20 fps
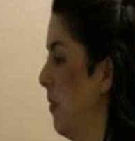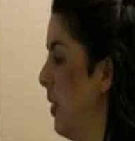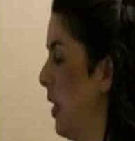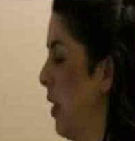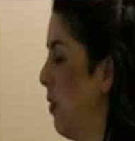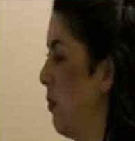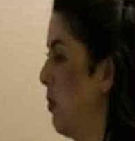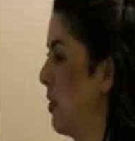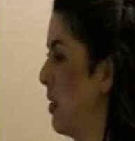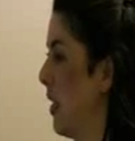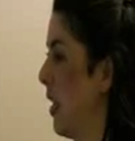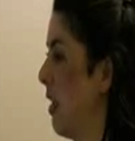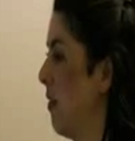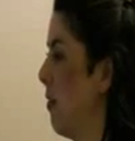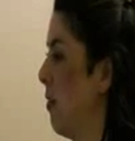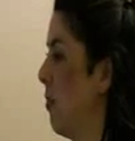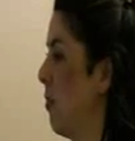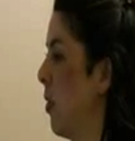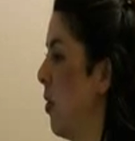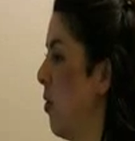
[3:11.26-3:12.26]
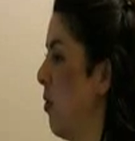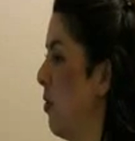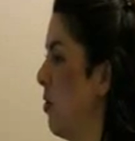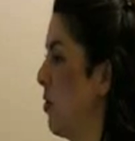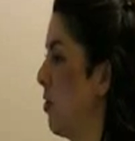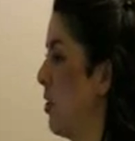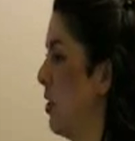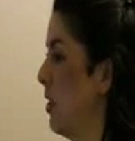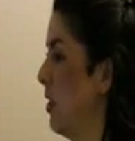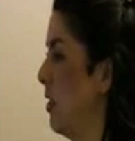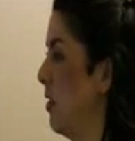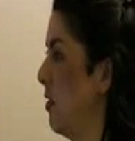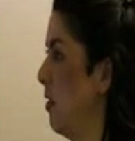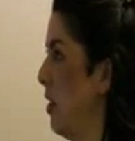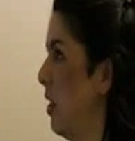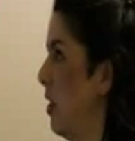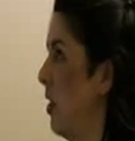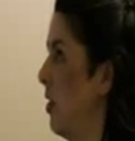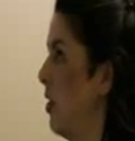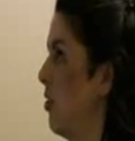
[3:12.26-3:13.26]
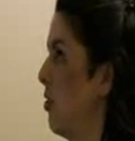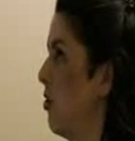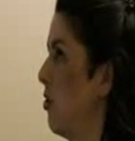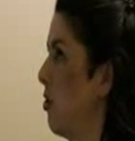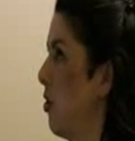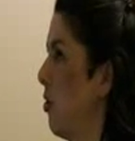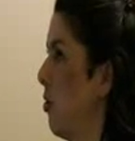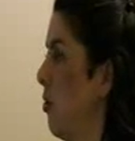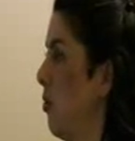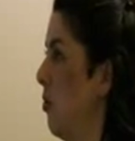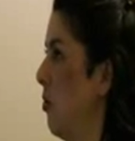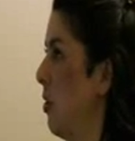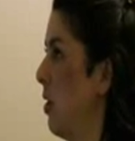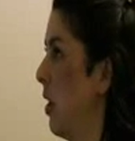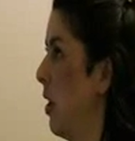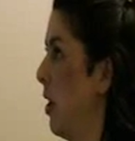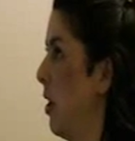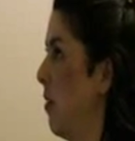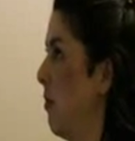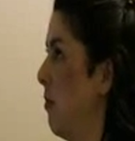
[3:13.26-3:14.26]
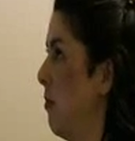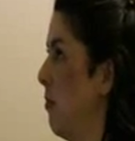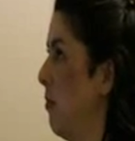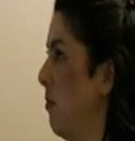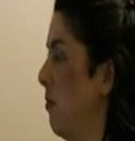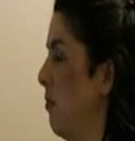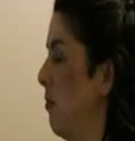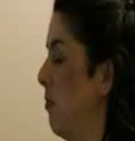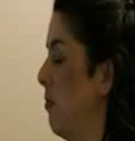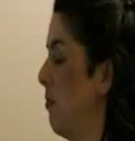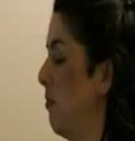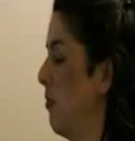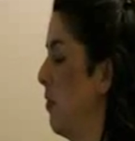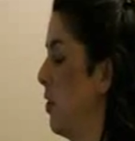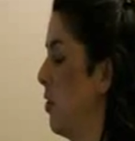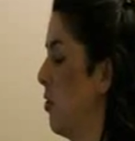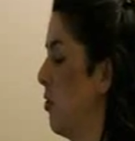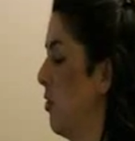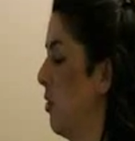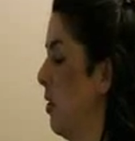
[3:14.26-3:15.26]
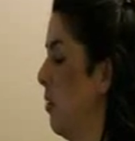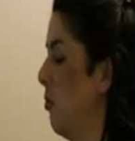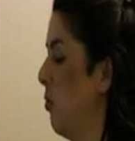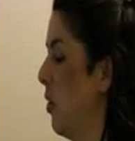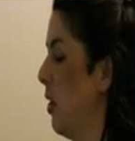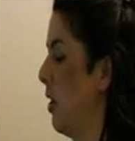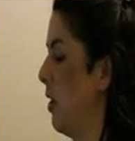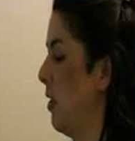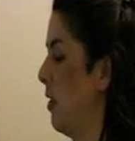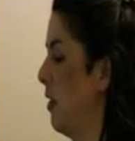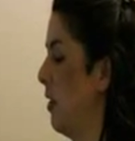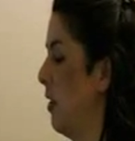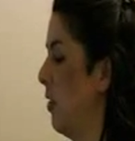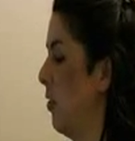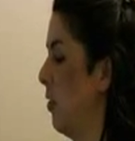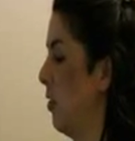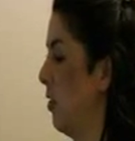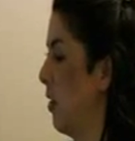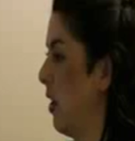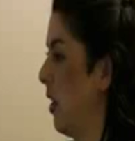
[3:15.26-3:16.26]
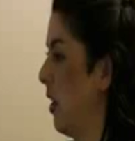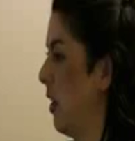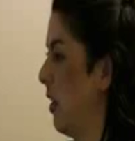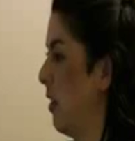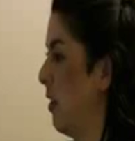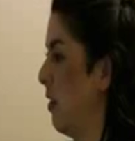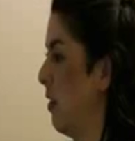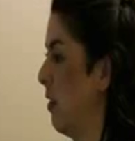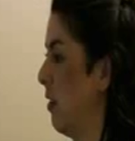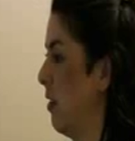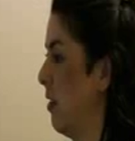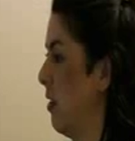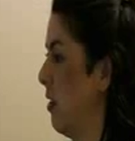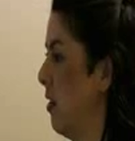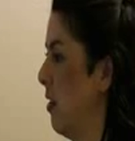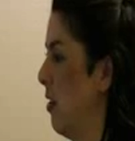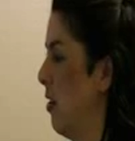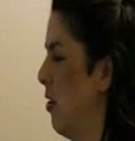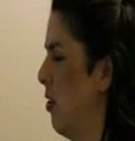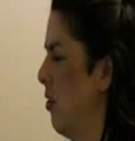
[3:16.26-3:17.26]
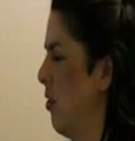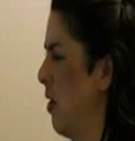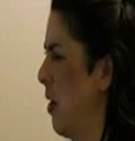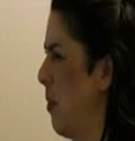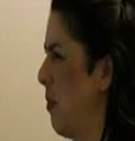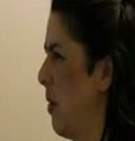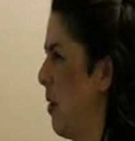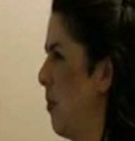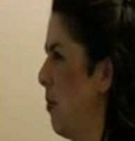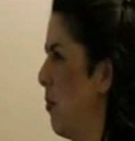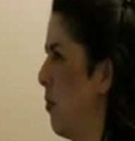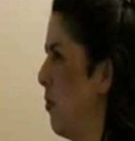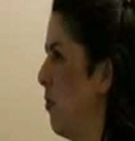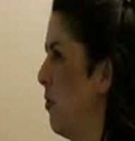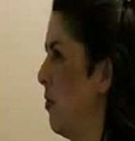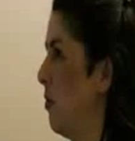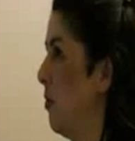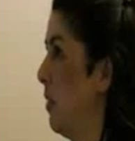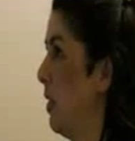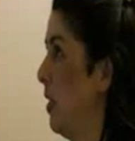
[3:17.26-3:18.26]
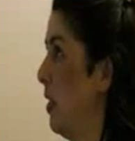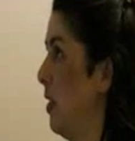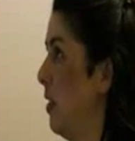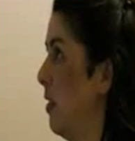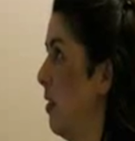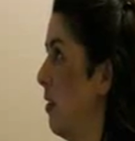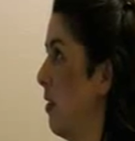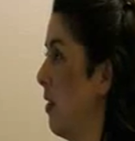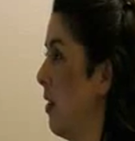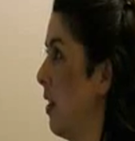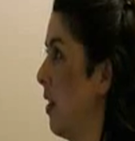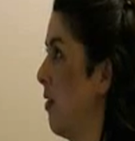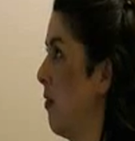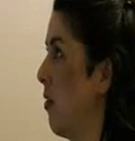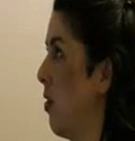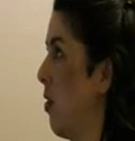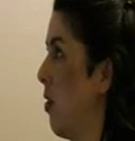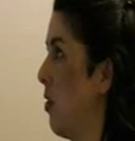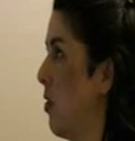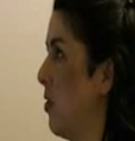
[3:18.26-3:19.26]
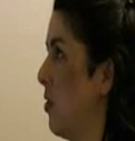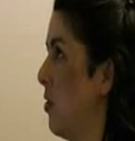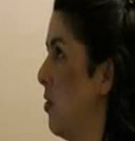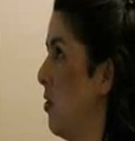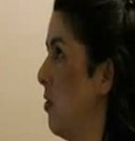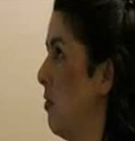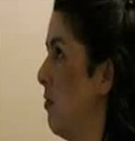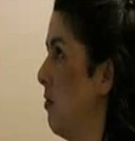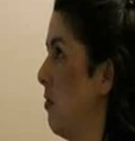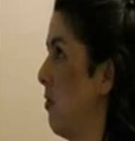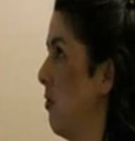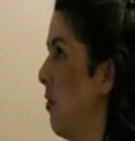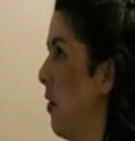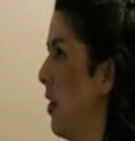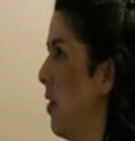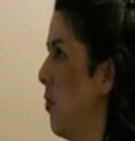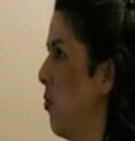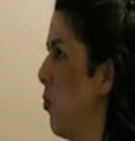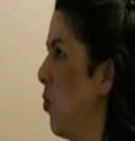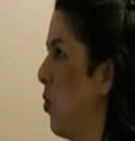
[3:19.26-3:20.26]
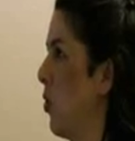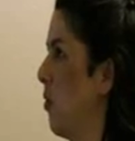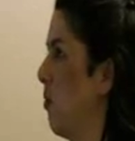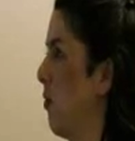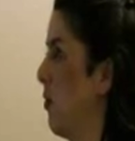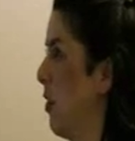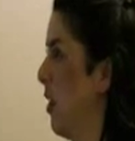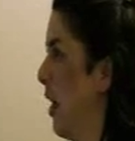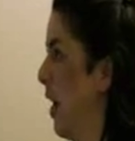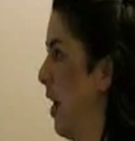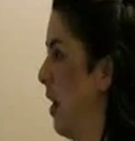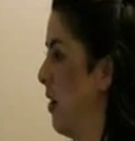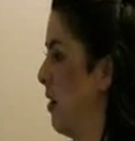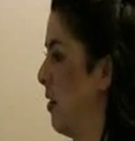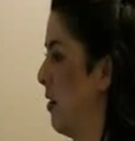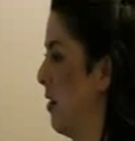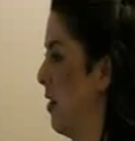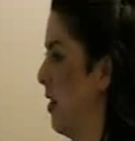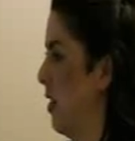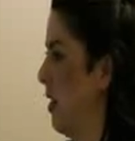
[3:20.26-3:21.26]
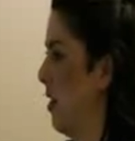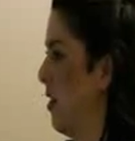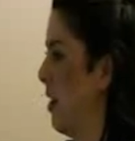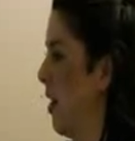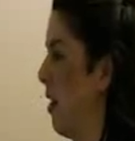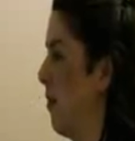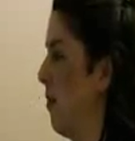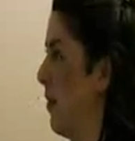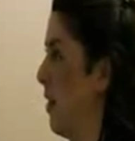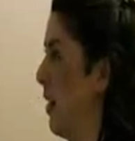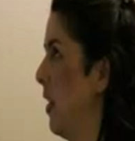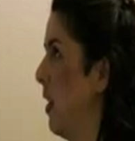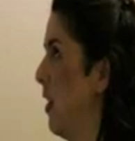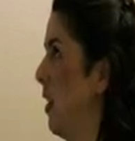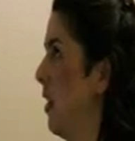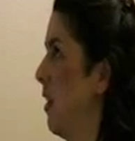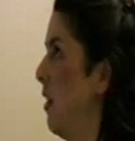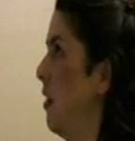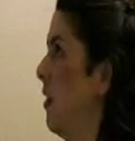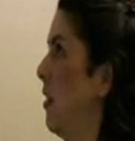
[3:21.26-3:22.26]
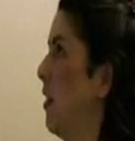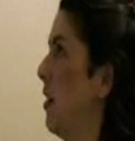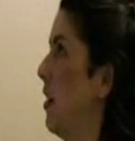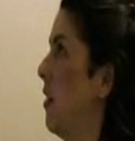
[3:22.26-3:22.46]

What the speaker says: That was a heavy boat. She showed visually what it looked like, although that might prove to be kind of hard to find a word for that. I'm thinking,